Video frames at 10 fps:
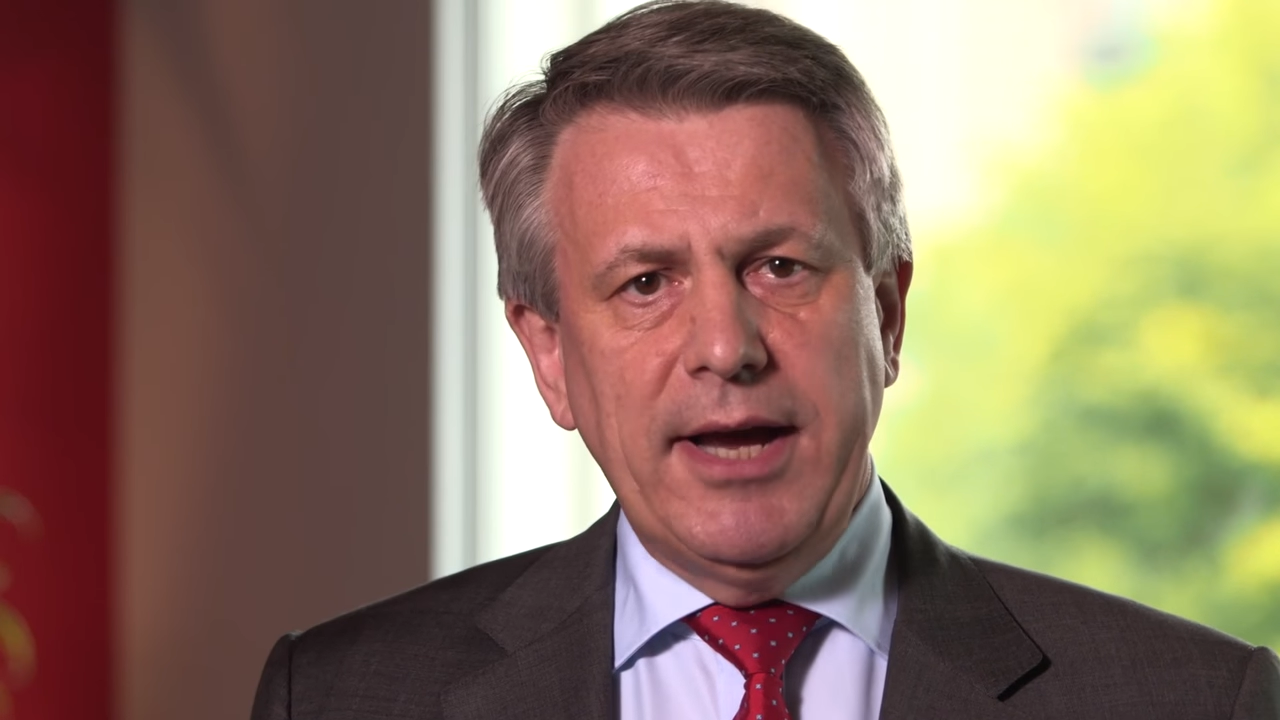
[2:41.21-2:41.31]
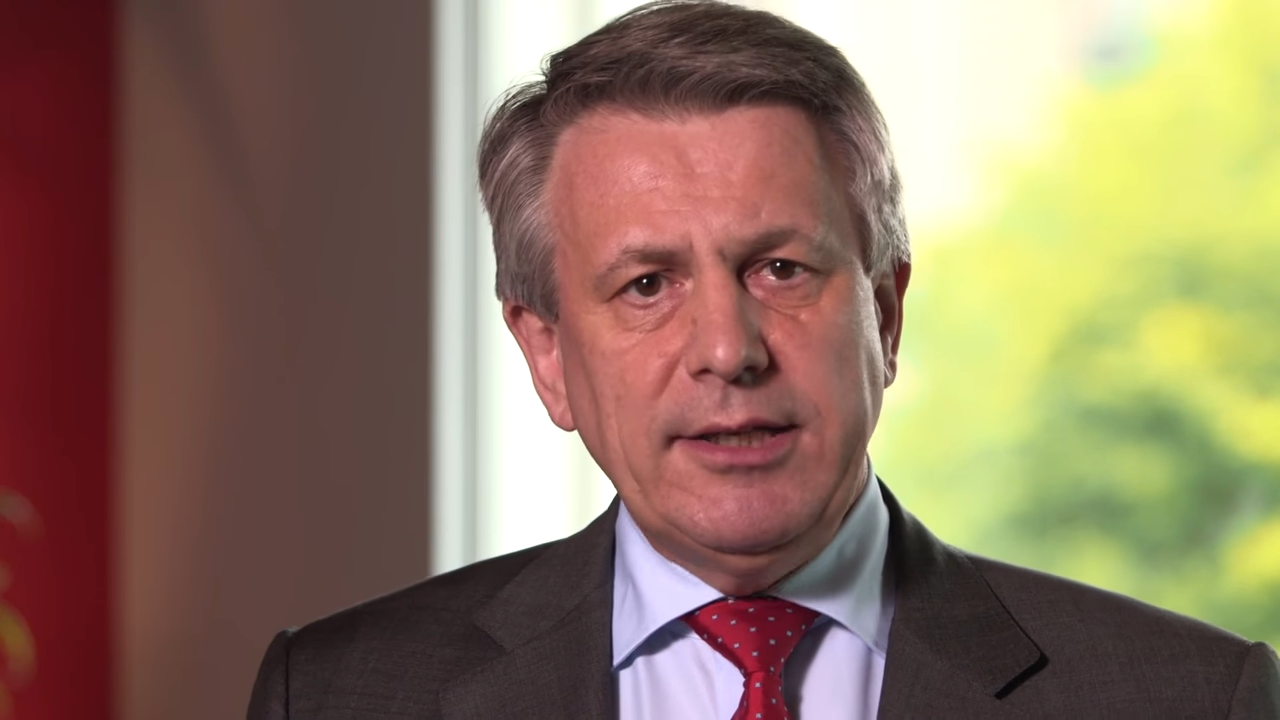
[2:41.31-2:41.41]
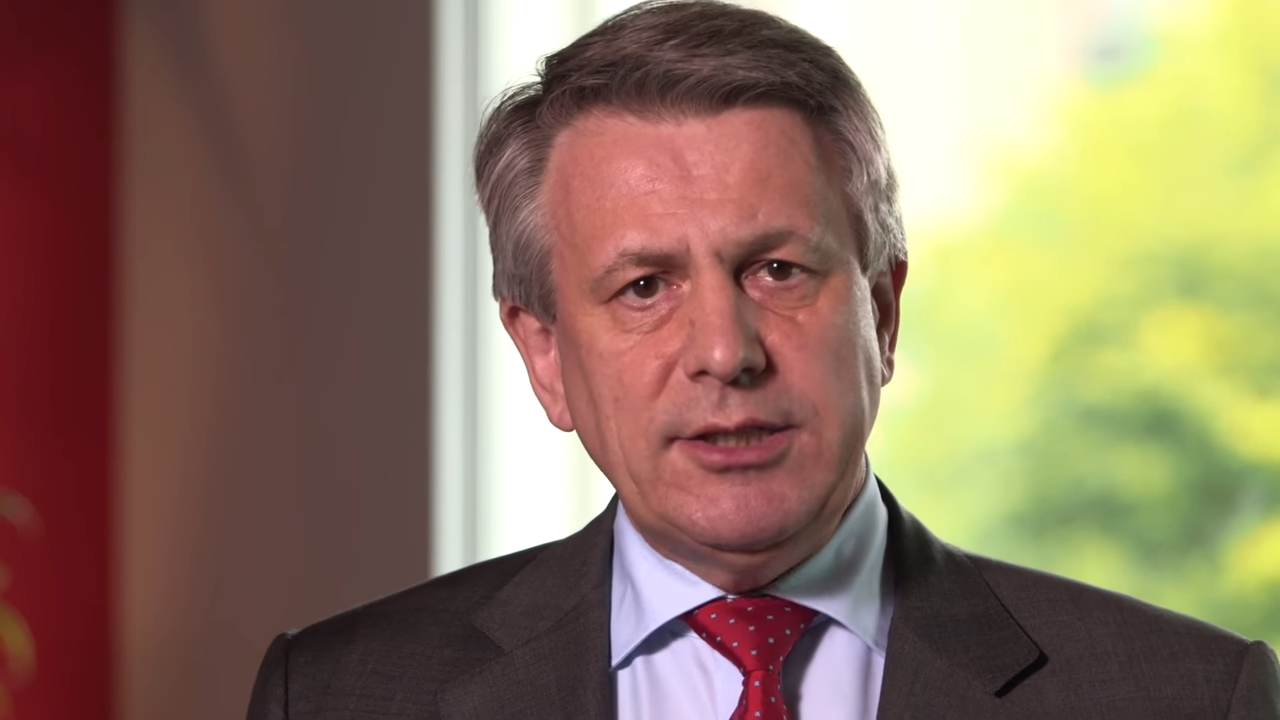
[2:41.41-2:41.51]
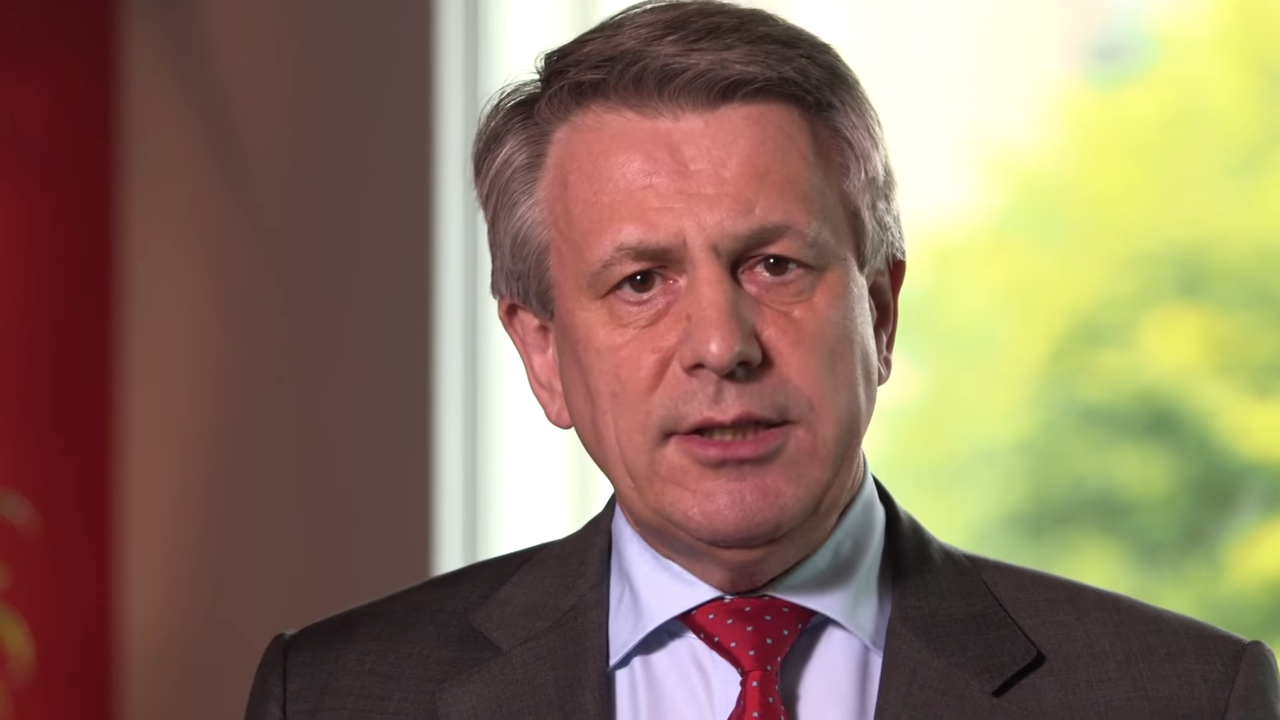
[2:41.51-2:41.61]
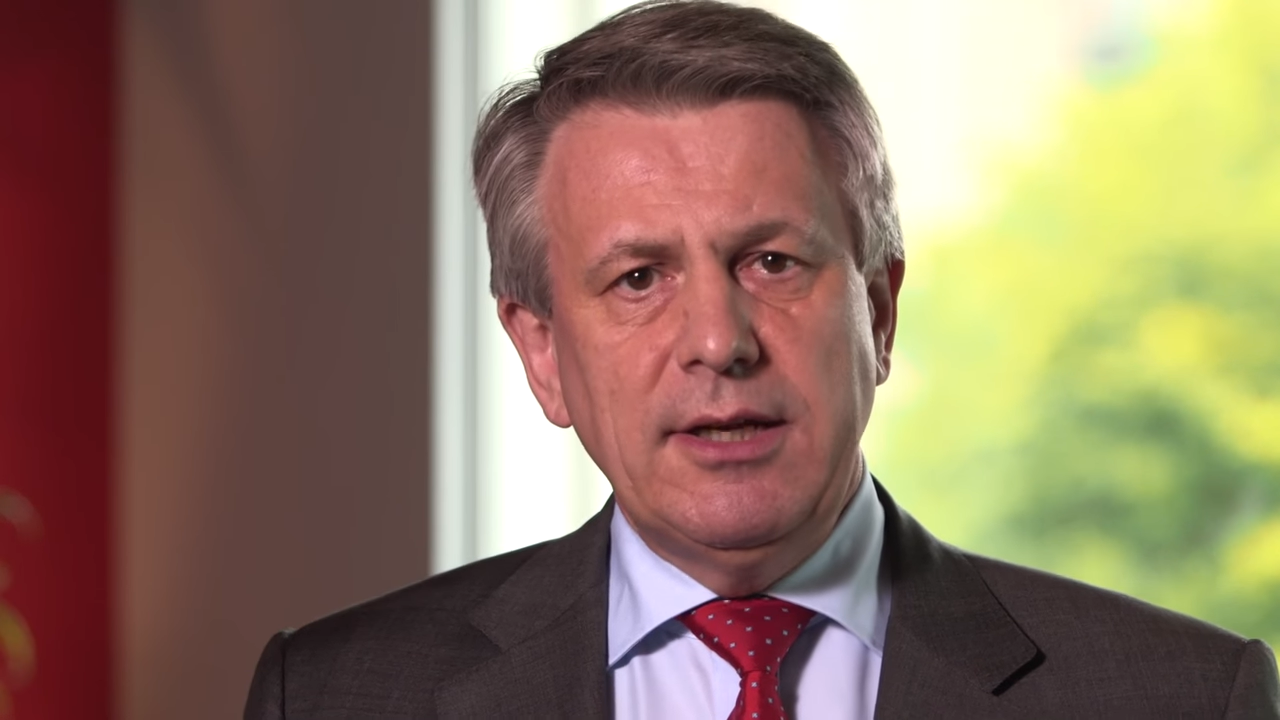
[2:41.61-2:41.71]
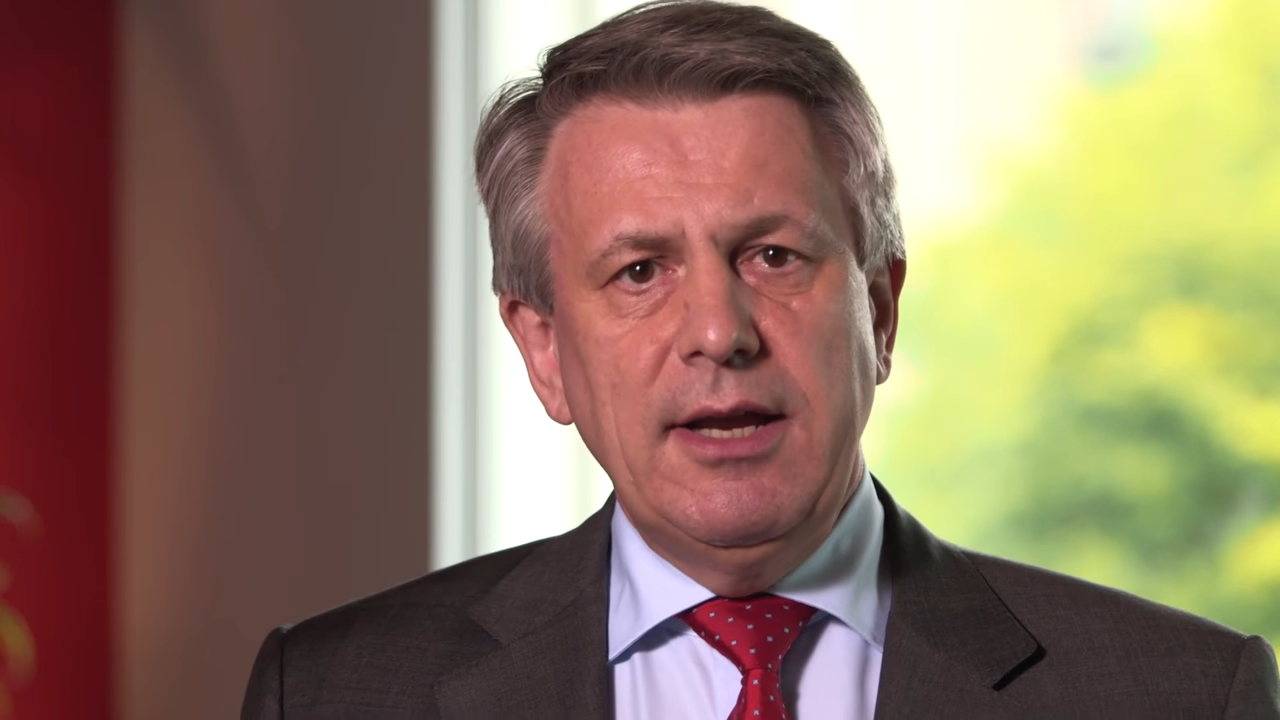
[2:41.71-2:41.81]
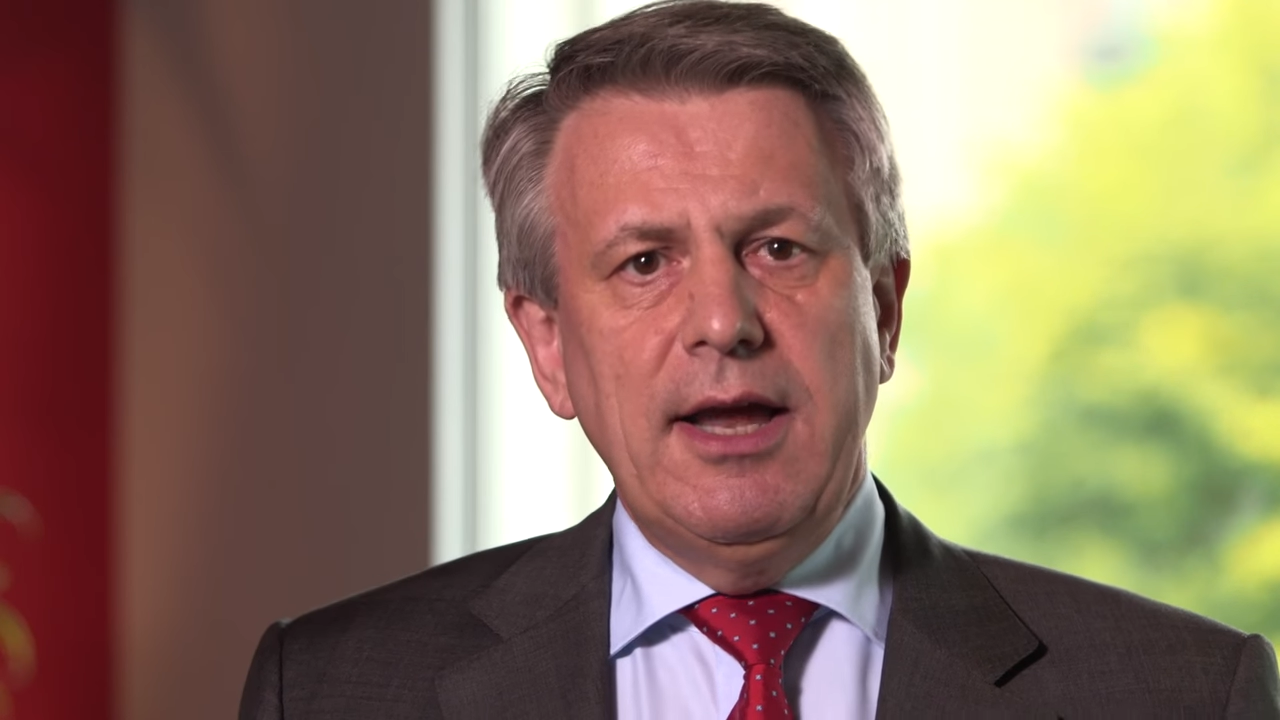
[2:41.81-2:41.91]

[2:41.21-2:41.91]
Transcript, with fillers: pace,